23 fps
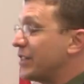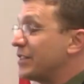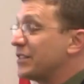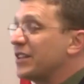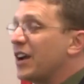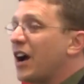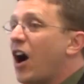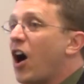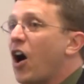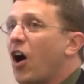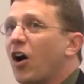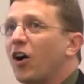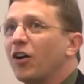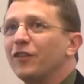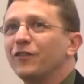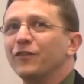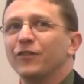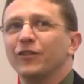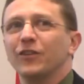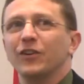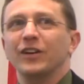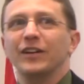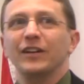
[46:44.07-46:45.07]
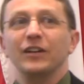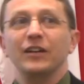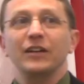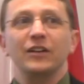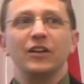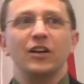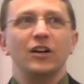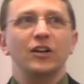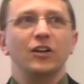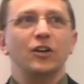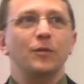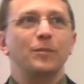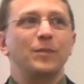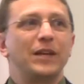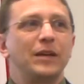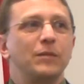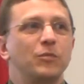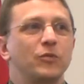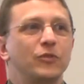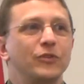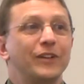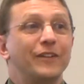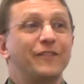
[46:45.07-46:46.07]
it's hard for younger
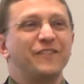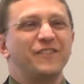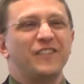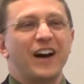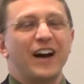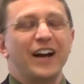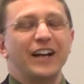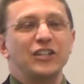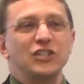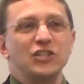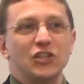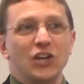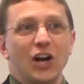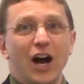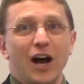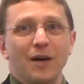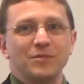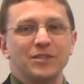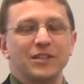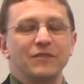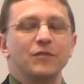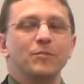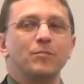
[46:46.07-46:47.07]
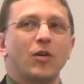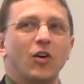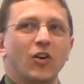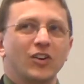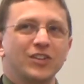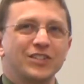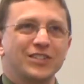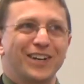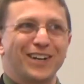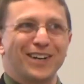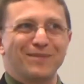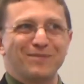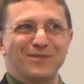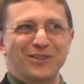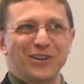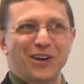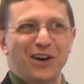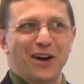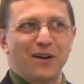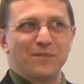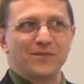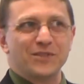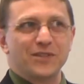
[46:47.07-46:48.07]
people to find jobs, even part-time
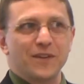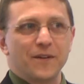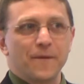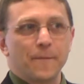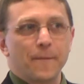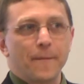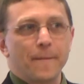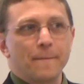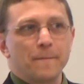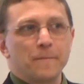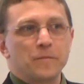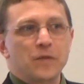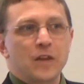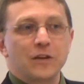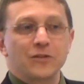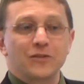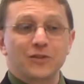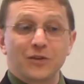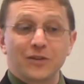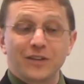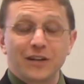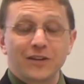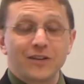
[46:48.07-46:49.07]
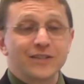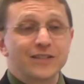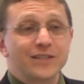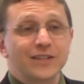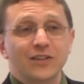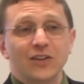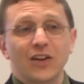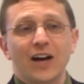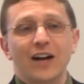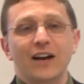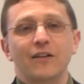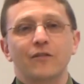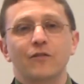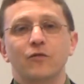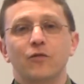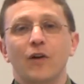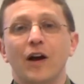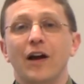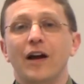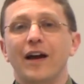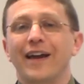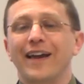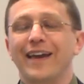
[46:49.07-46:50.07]
jobs. So there isn't a lot
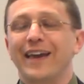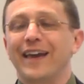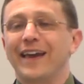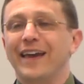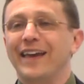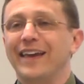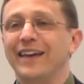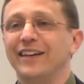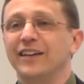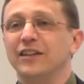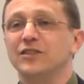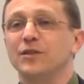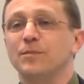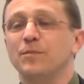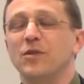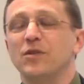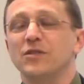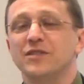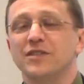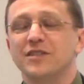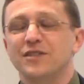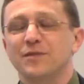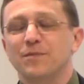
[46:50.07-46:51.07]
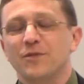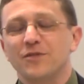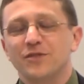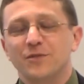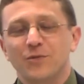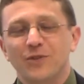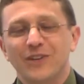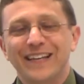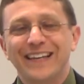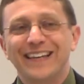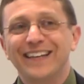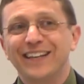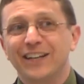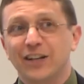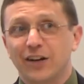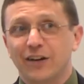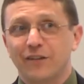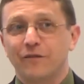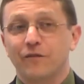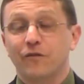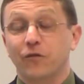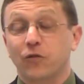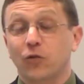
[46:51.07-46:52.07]
of in, disposable
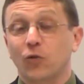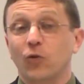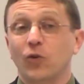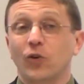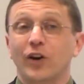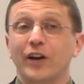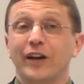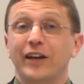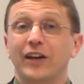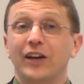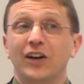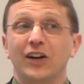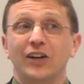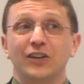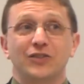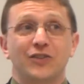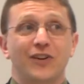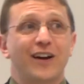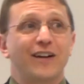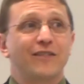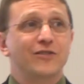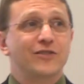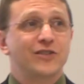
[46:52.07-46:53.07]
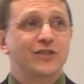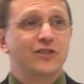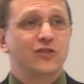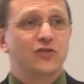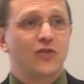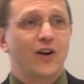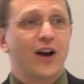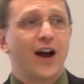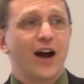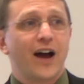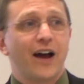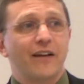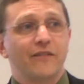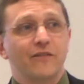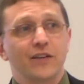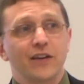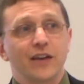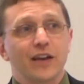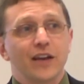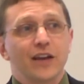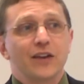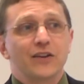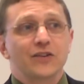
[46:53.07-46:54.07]
income for young drivers to drive.
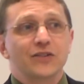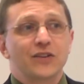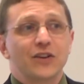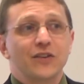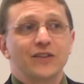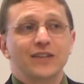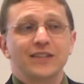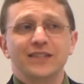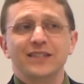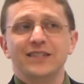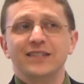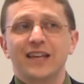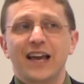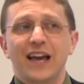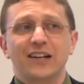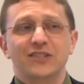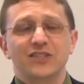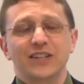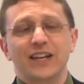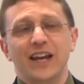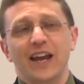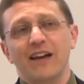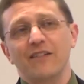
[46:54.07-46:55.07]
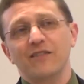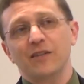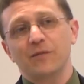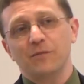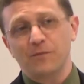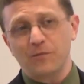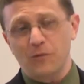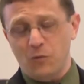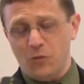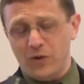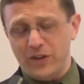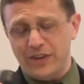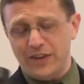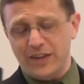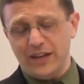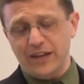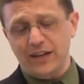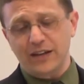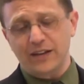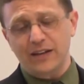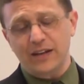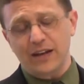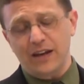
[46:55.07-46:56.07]
So this is actually having, we
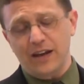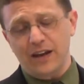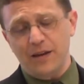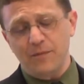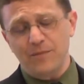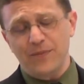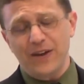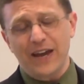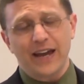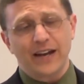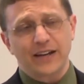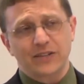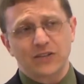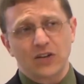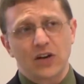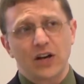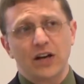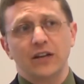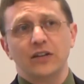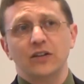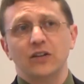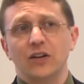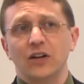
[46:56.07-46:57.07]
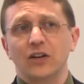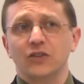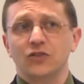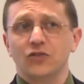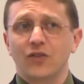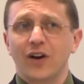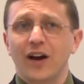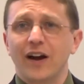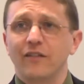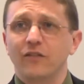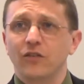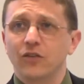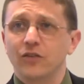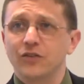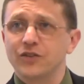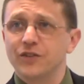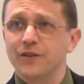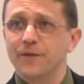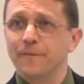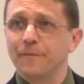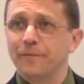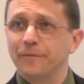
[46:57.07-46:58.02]
think, an impact on young drivers.